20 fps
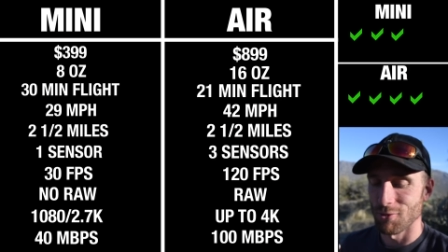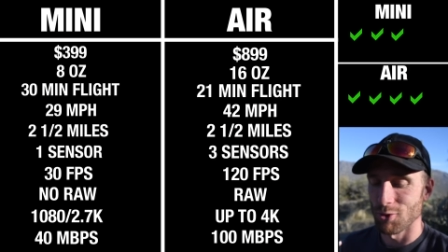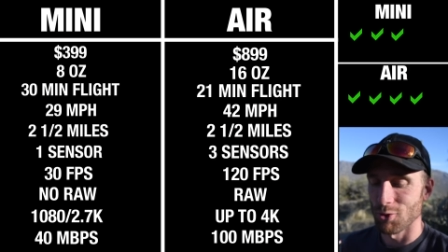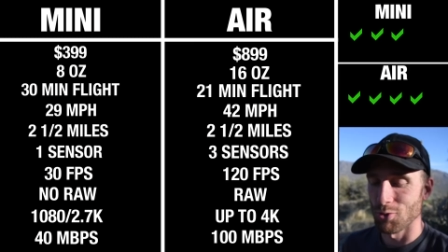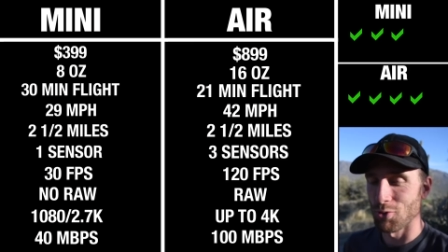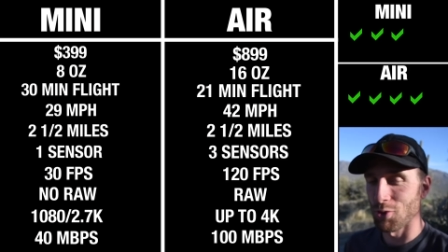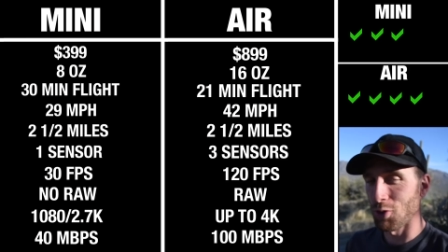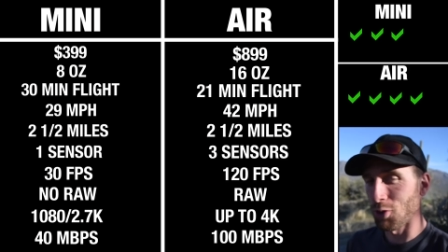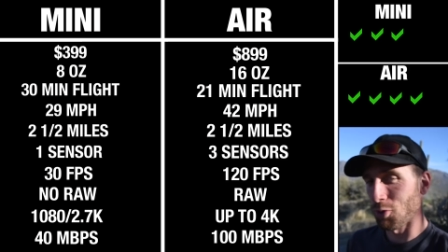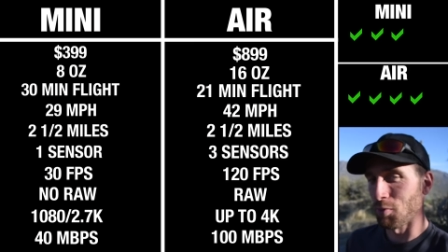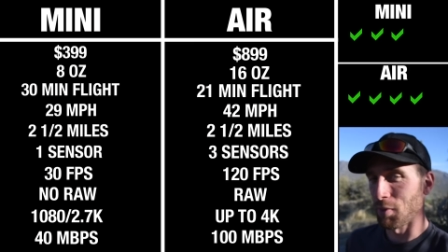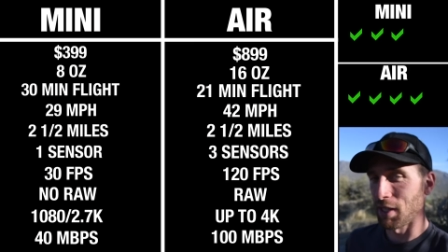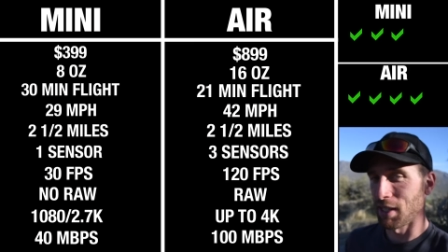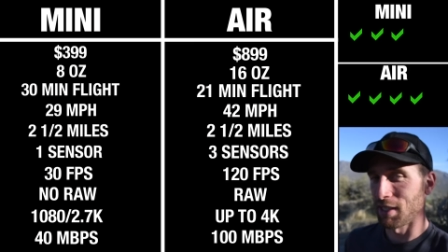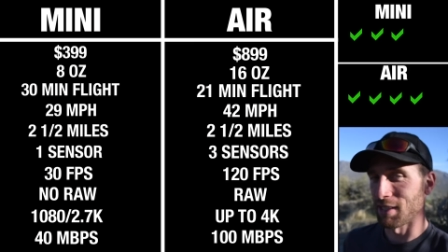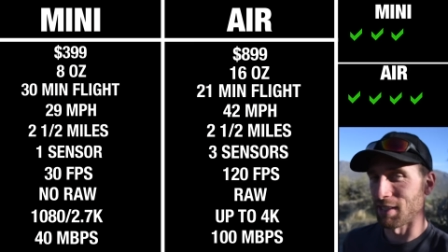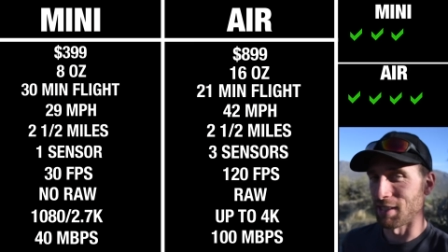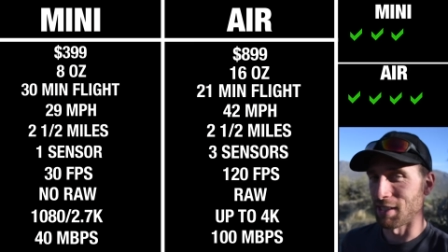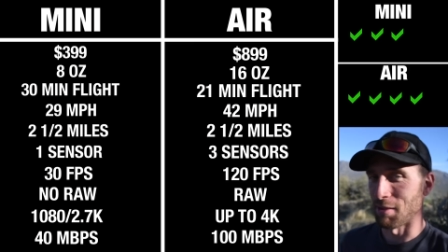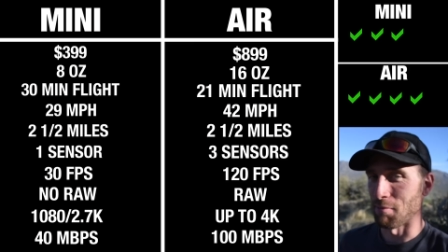drew
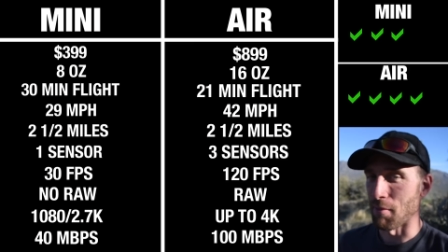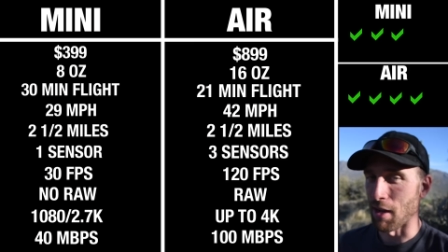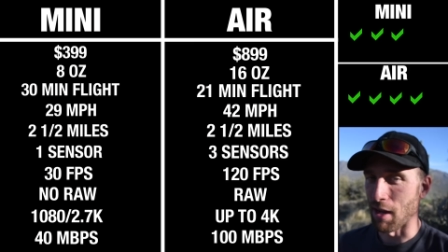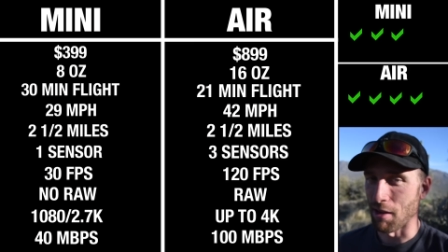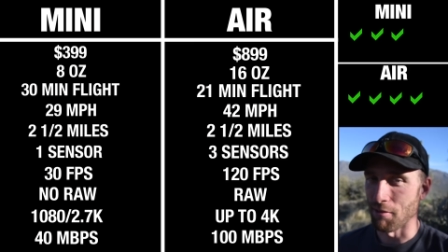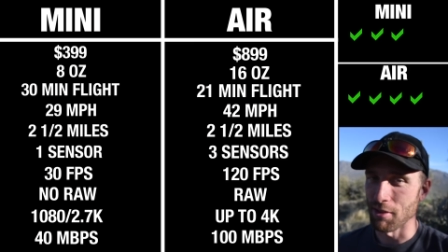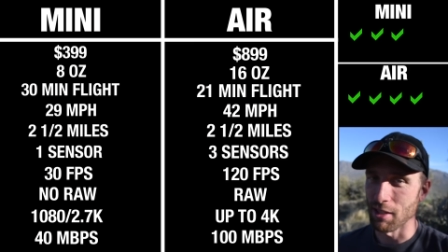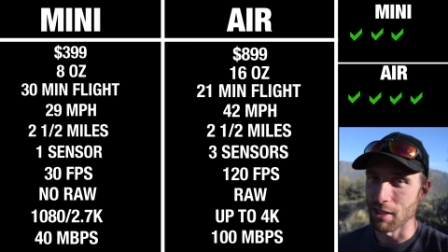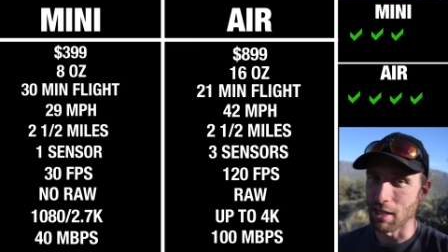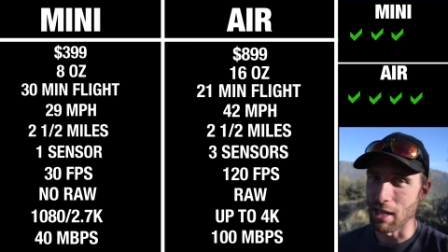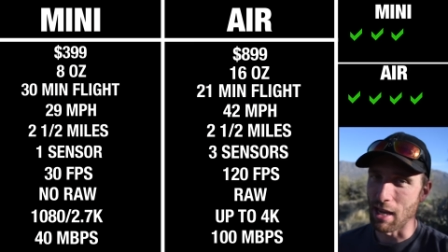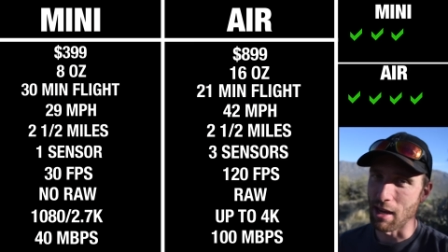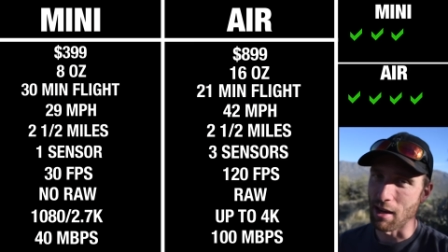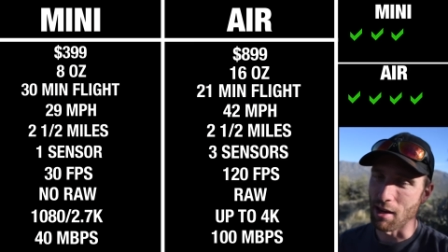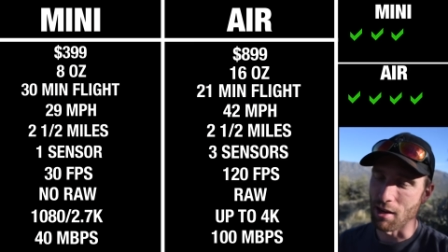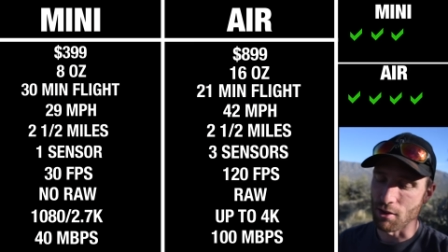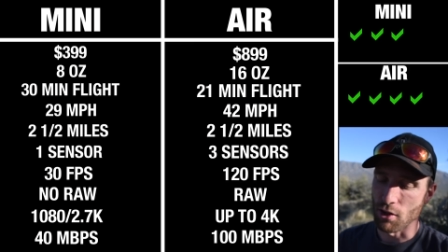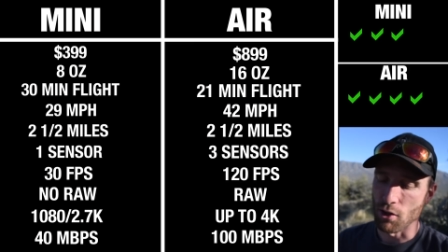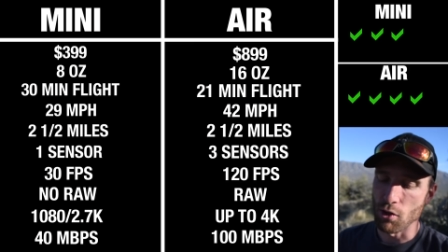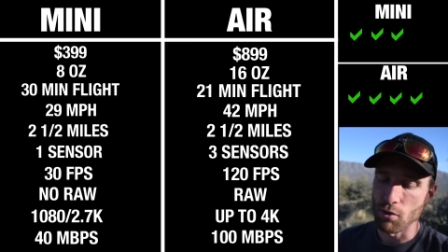me to the Mavic
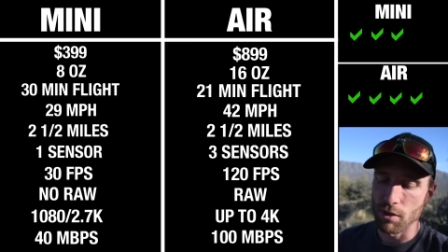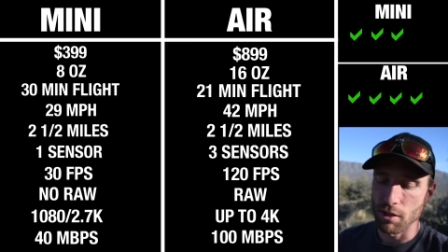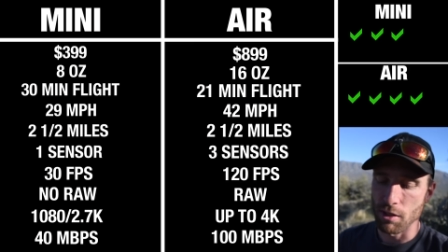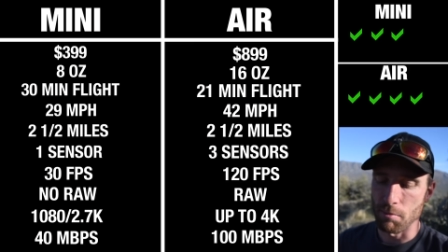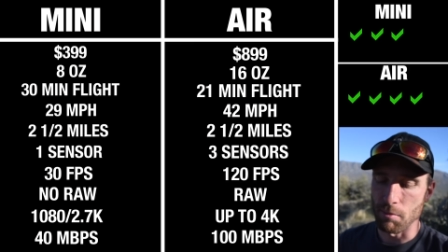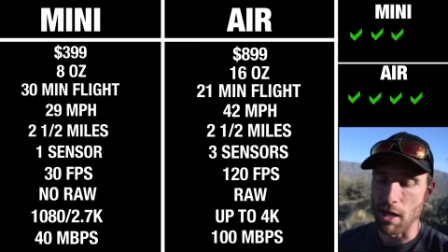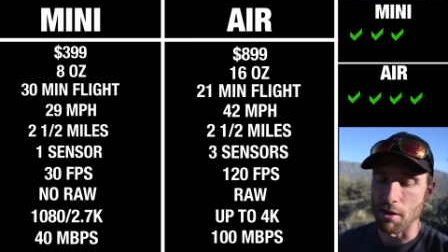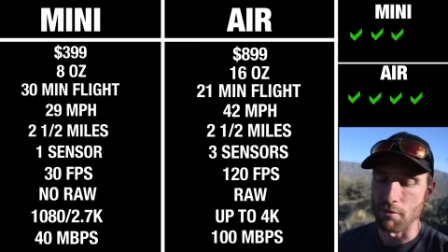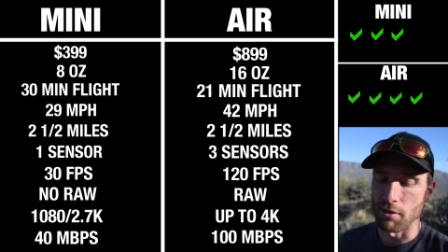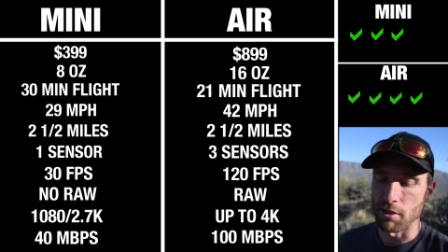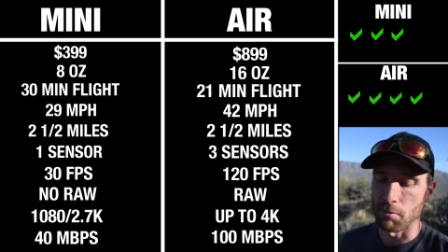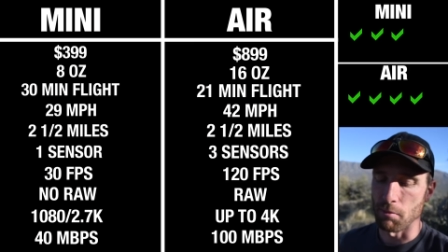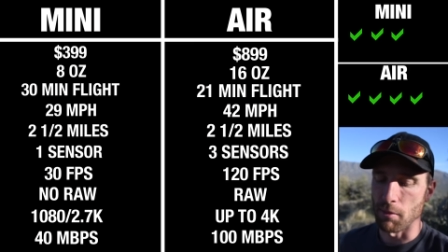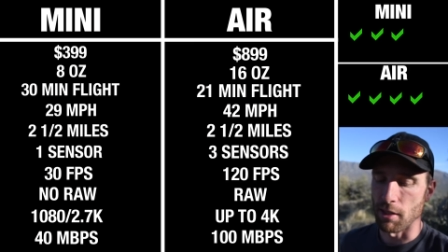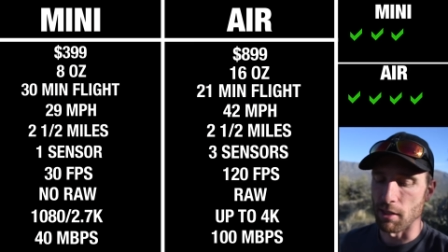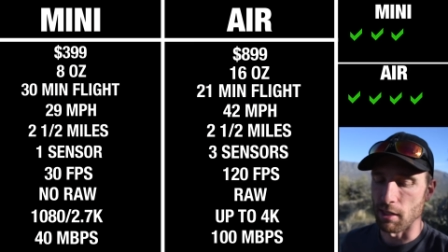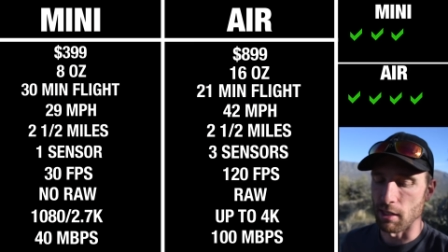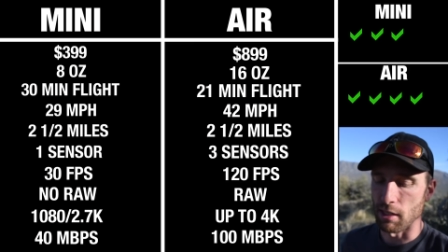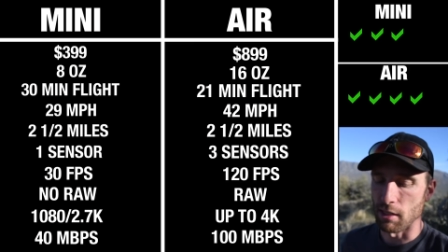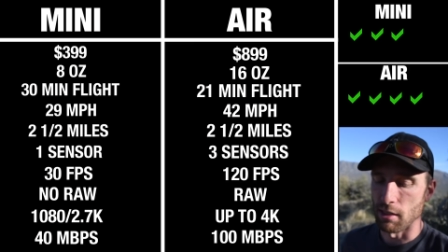Air over the Mavic
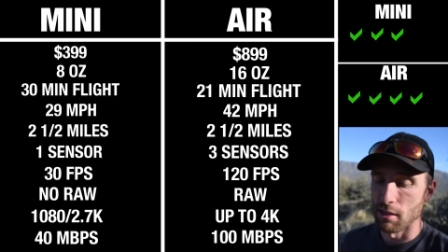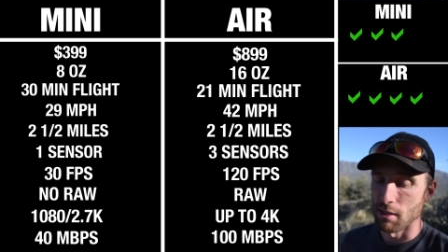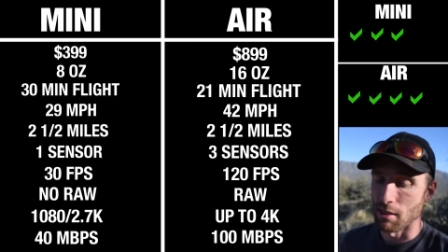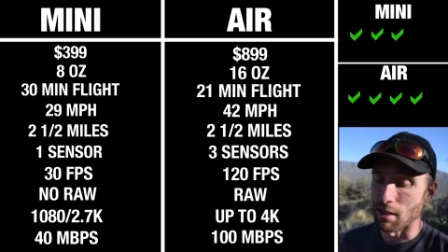Mini,